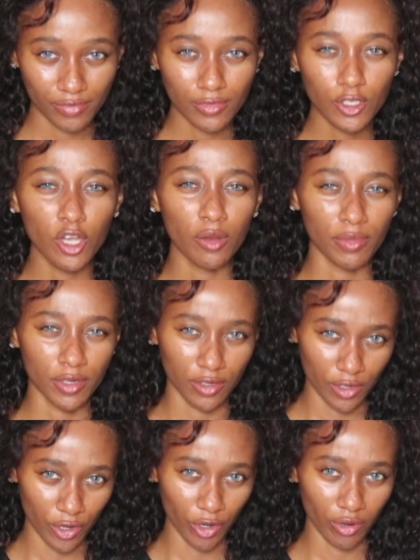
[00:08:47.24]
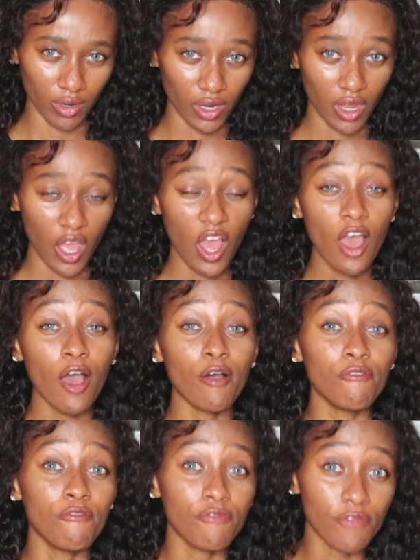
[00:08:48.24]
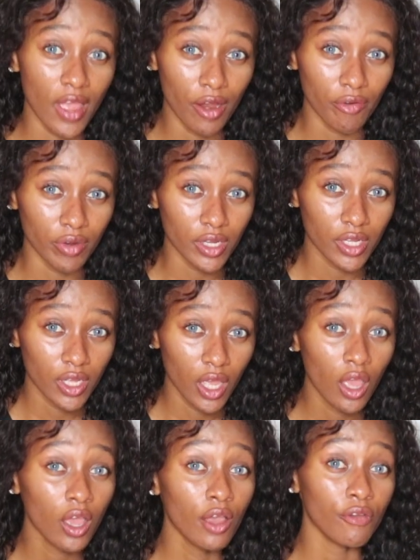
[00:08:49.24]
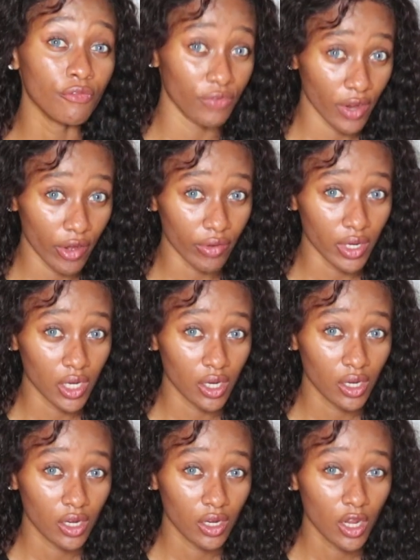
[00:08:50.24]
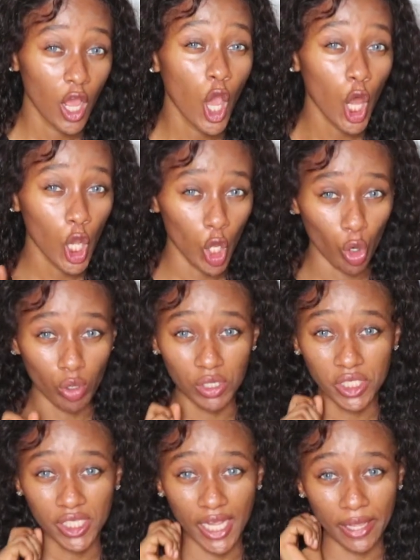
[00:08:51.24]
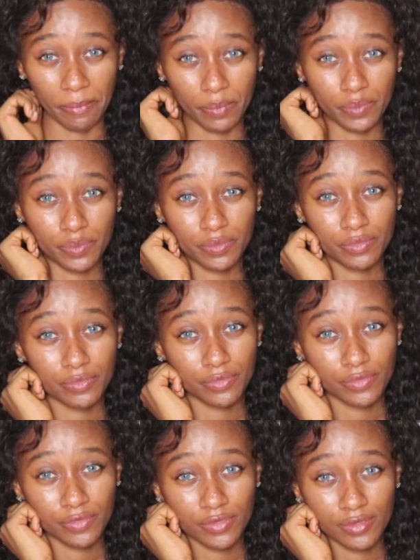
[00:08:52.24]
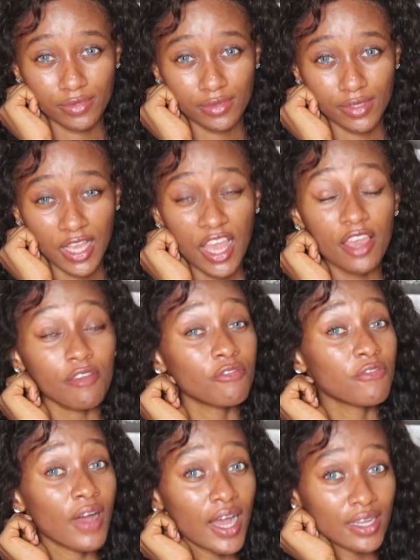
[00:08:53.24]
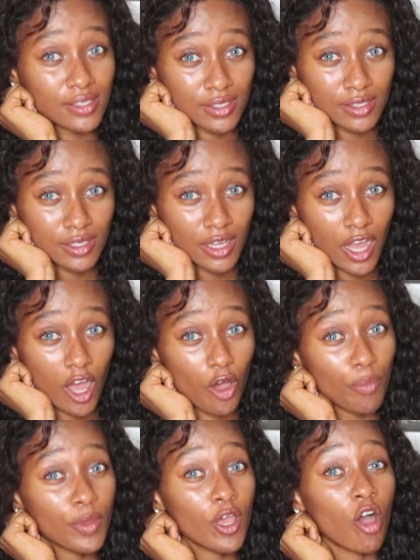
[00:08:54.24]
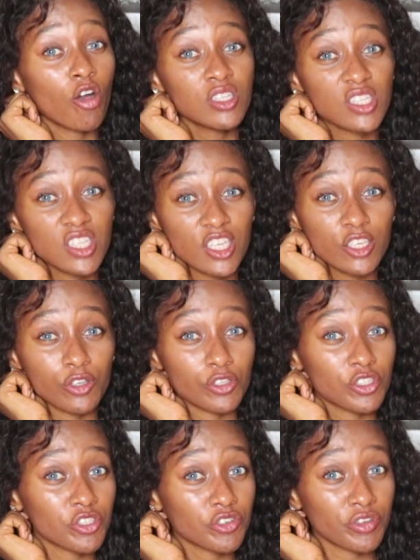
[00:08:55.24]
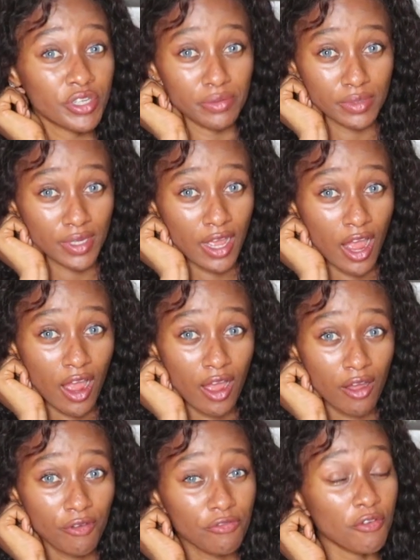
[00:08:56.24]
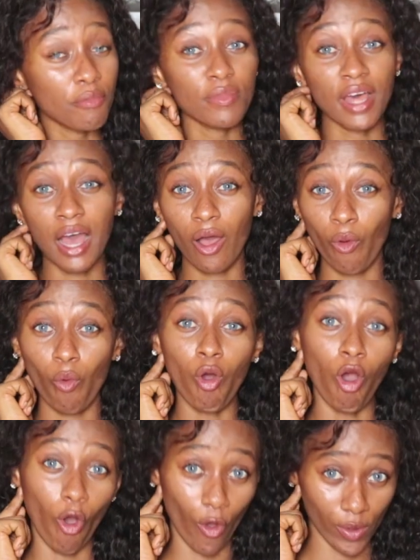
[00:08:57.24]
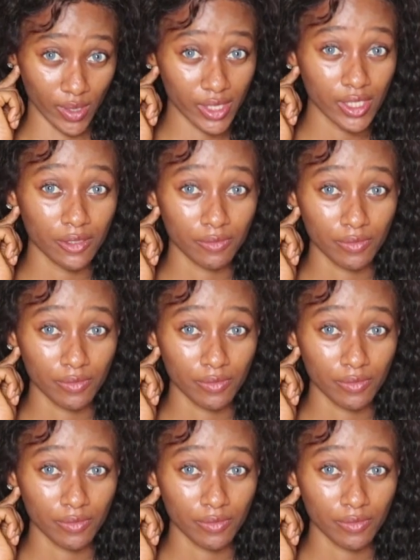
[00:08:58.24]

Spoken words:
Come on, girl. A very, very long time. In fact, I'll be haunting your screen from now on.